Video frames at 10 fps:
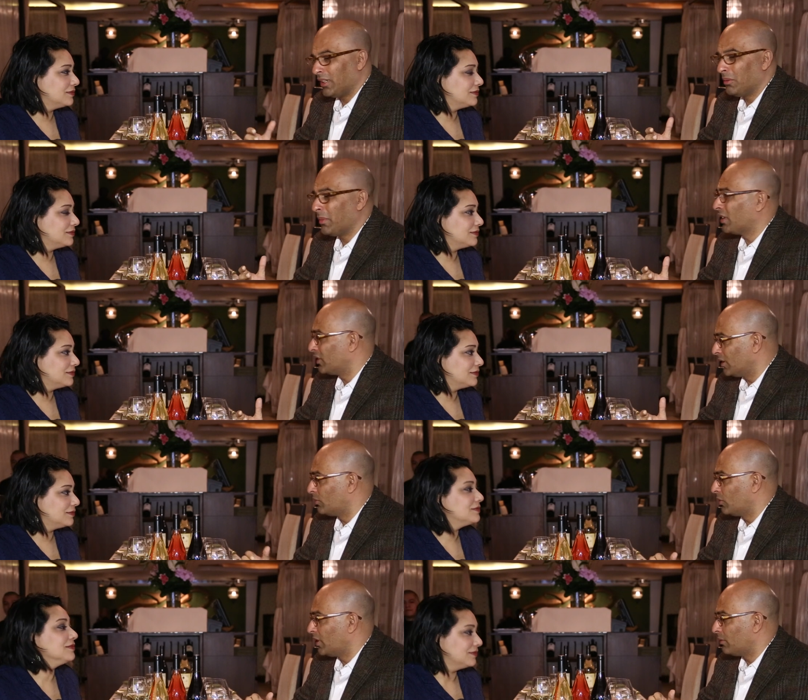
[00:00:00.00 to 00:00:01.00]
Speaker 1: or even Mexican
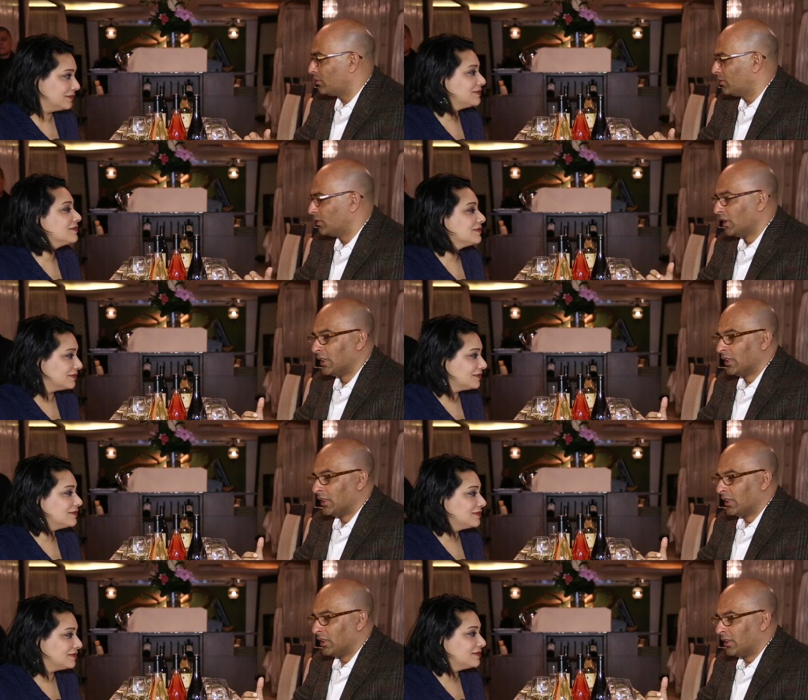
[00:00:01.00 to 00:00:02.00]
for that.
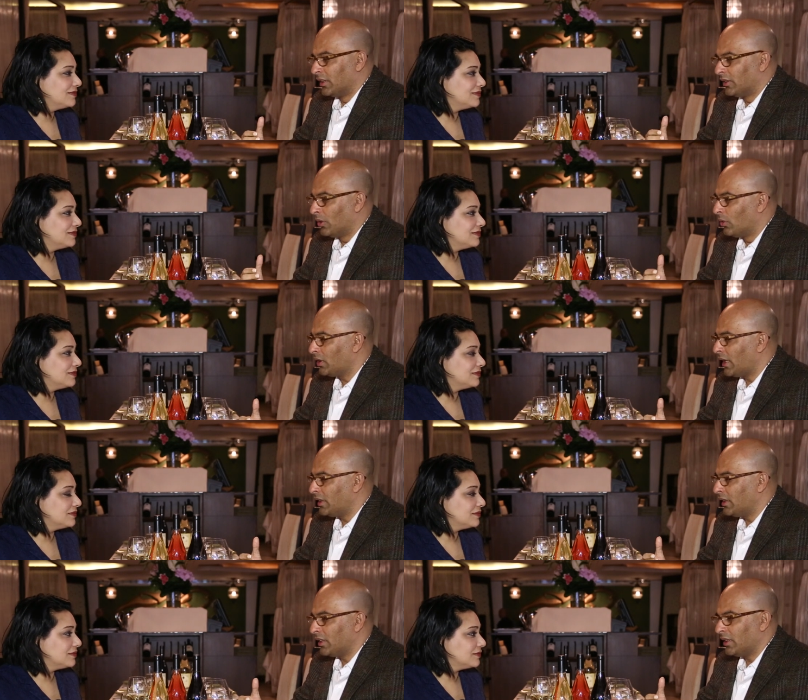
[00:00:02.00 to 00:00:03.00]
The whole
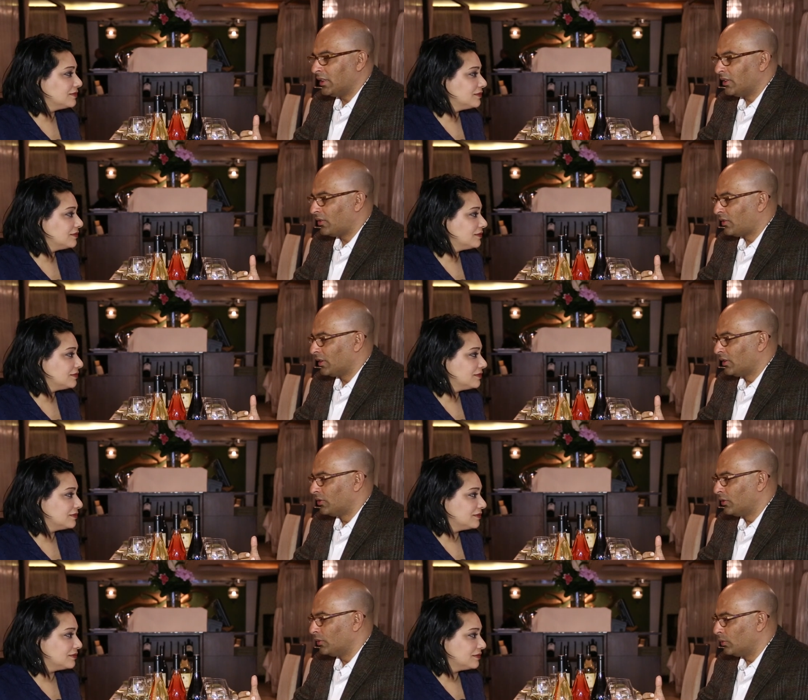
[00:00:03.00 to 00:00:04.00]
idea is
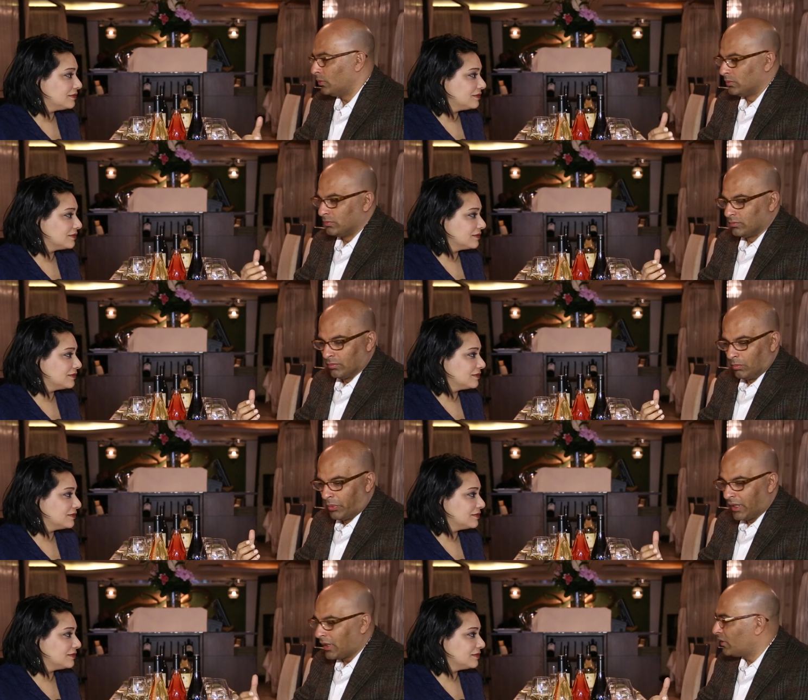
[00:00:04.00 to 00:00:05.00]
to
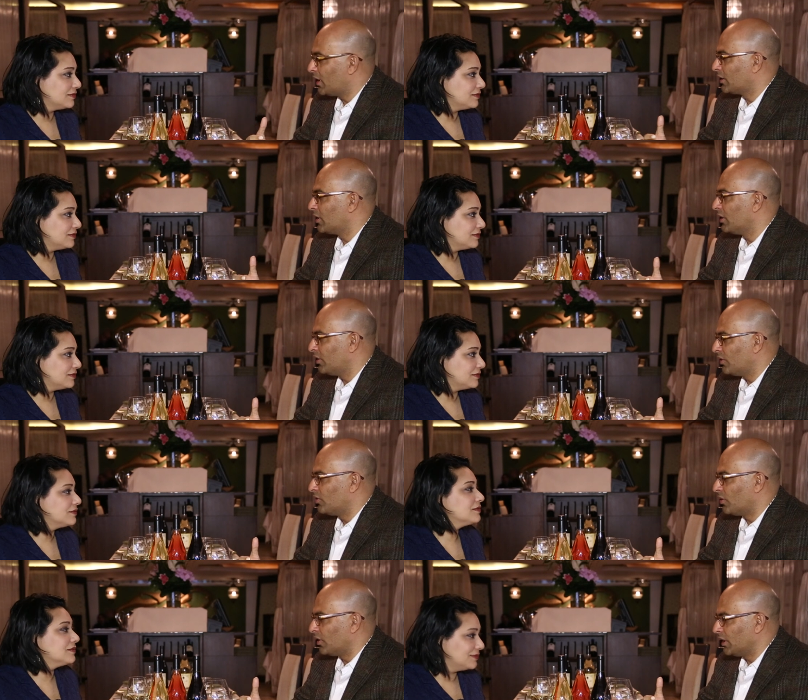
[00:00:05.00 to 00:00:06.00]
bring out that
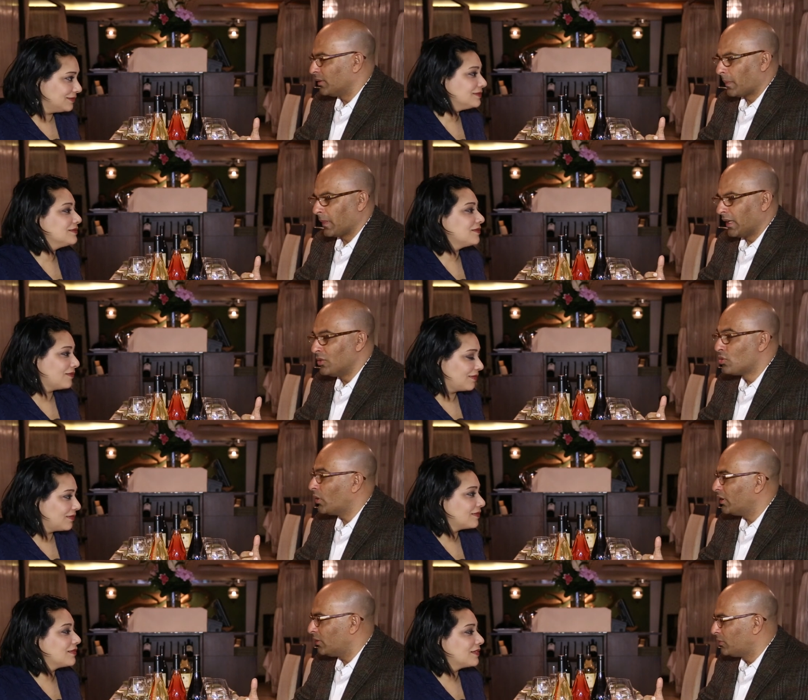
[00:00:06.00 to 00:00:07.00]
culinary journey.
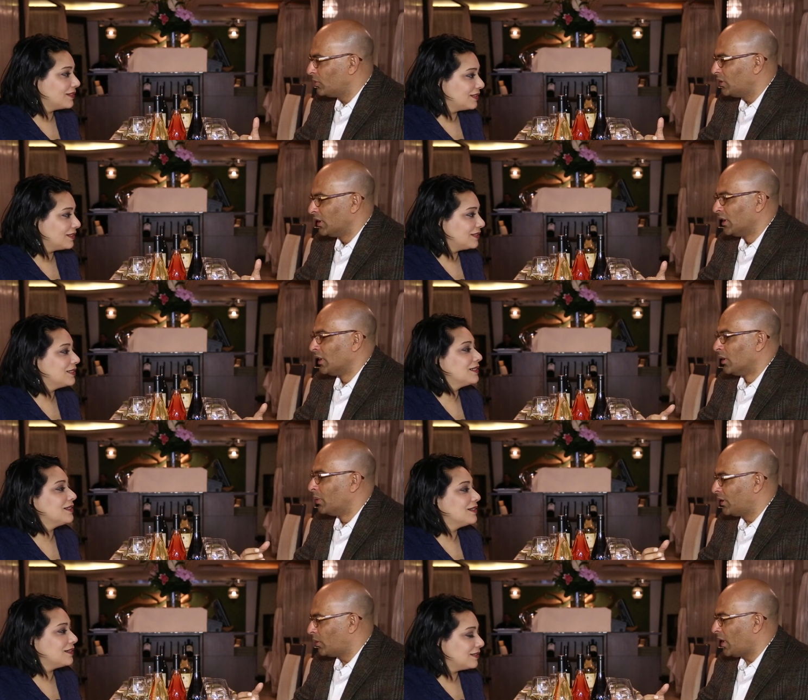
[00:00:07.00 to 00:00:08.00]
Enjoy the food
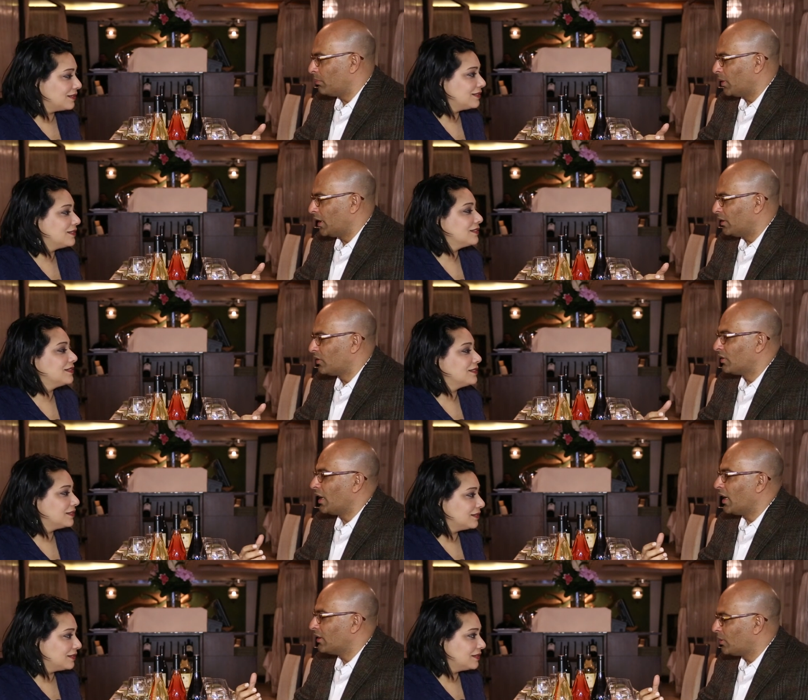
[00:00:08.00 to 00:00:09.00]
with the right
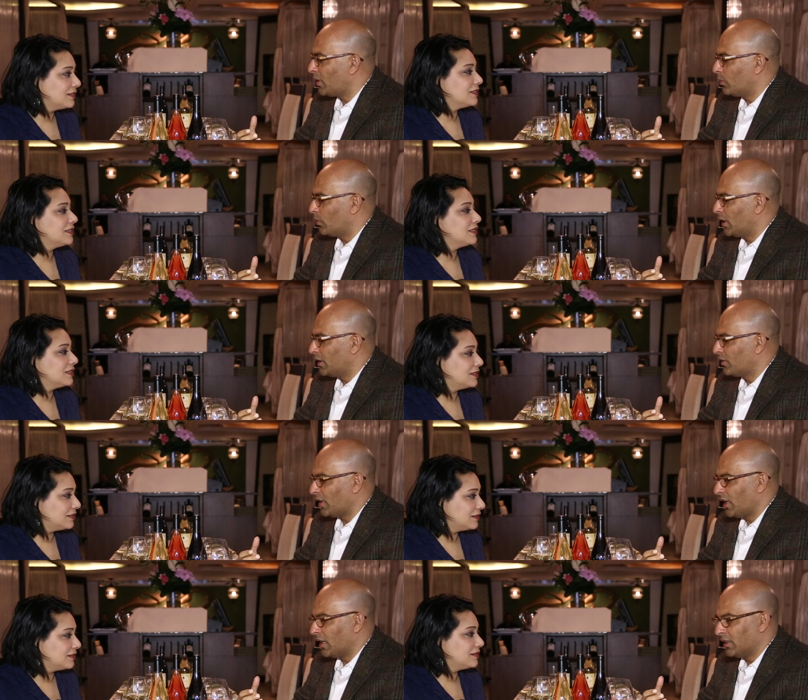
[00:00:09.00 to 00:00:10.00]
blends and the right
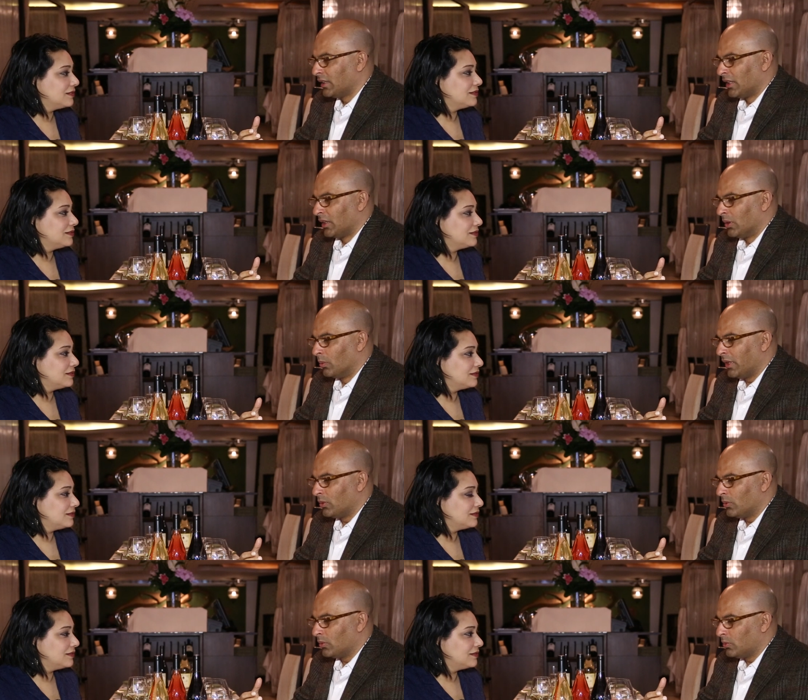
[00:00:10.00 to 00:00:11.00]
wines. And when
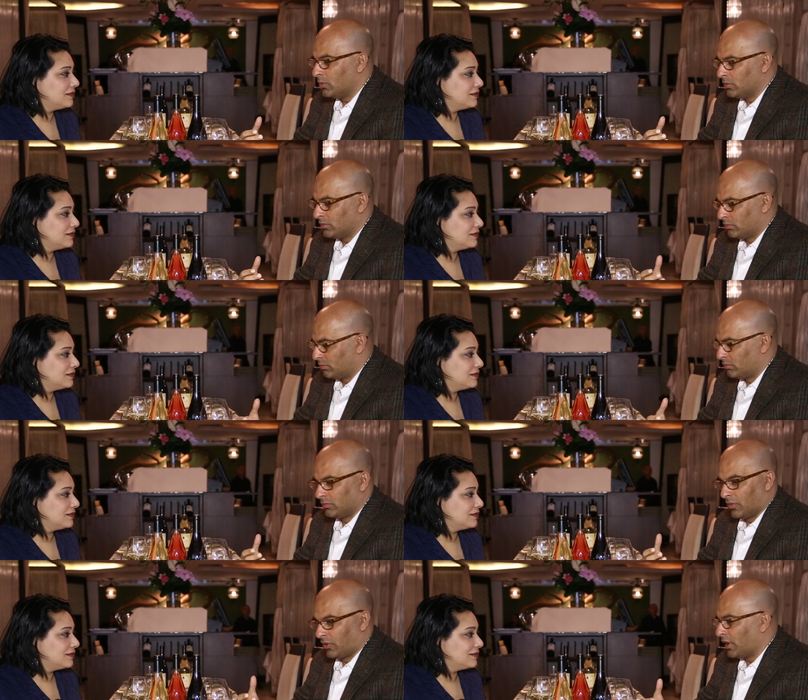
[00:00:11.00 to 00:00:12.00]
you
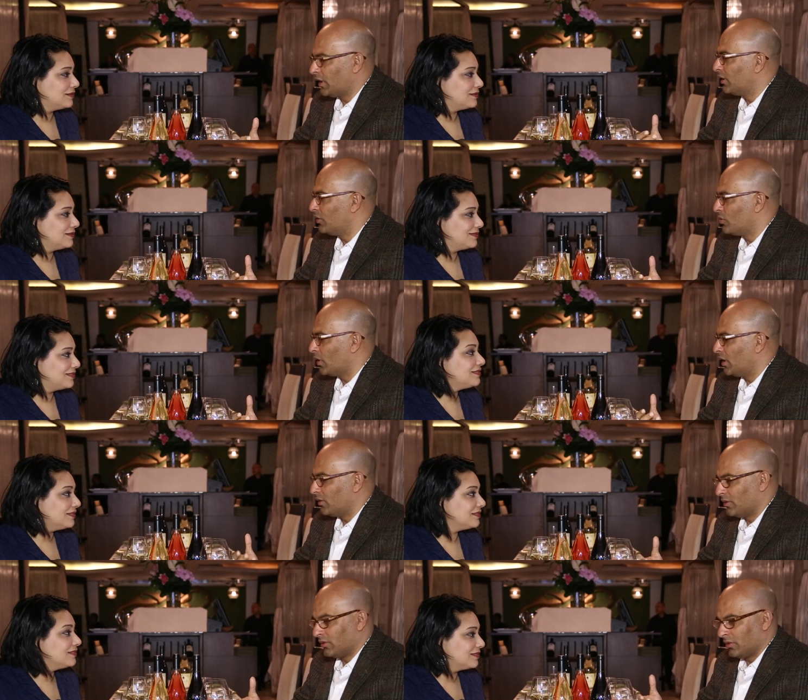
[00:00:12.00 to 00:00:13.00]
sit and enjoy
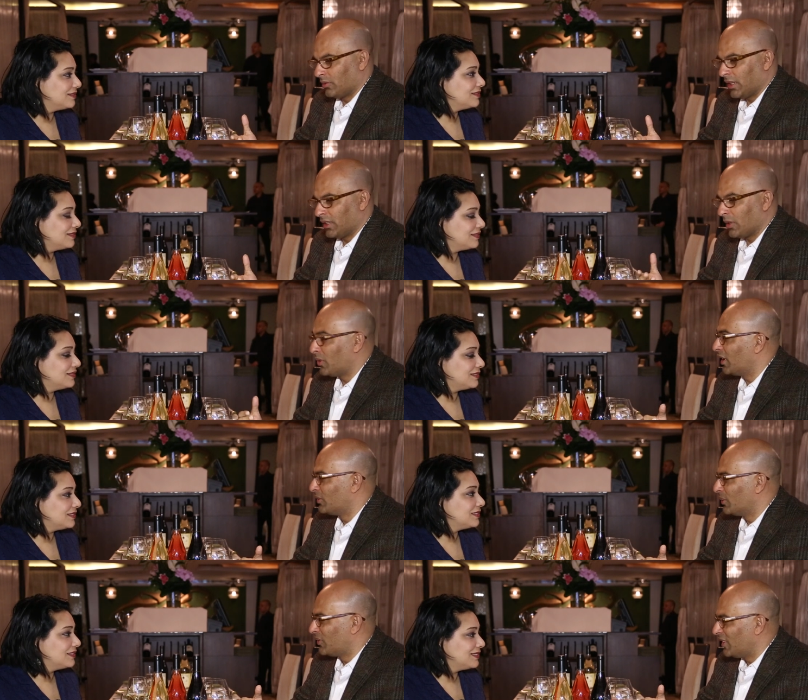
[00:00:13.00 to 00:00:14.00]
it, right now we're
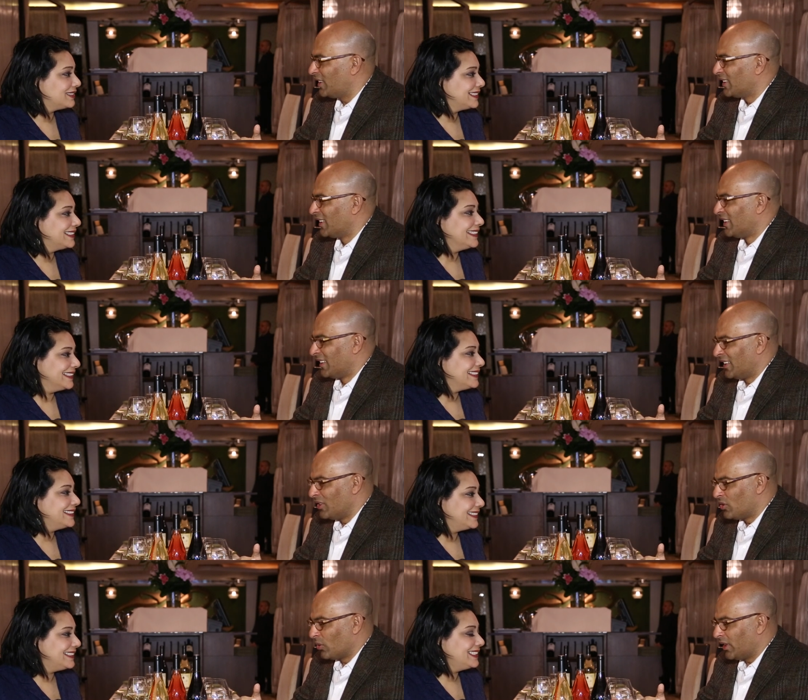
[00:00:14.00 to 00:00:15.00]
at Tulsi,
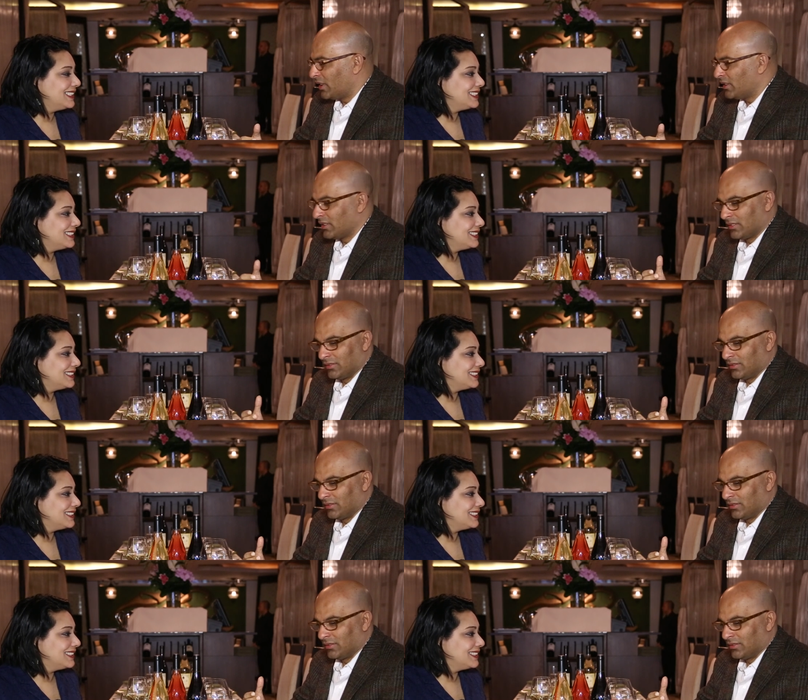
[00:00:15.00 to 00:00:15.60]
enjoying